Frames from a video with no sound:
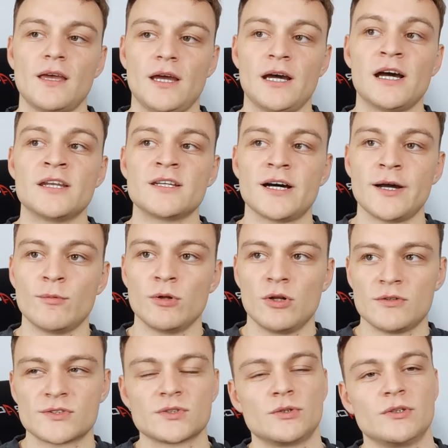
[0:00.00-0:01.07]
and I will
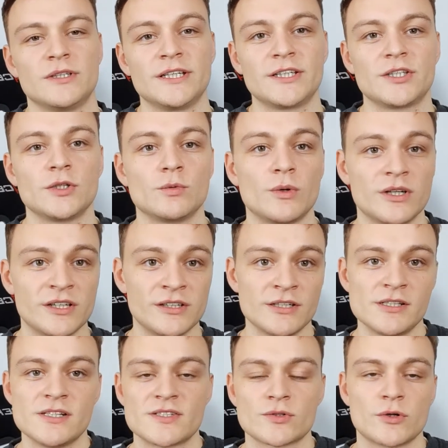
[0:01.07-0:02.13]
also link you one in
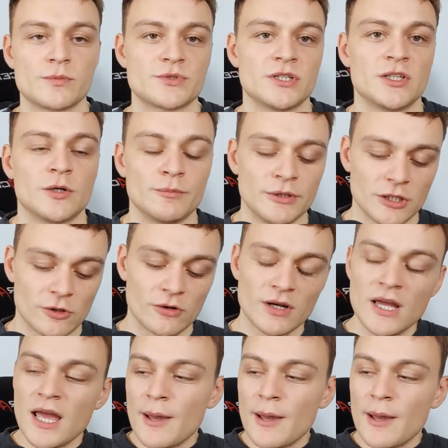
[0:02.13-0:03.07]
the description down below.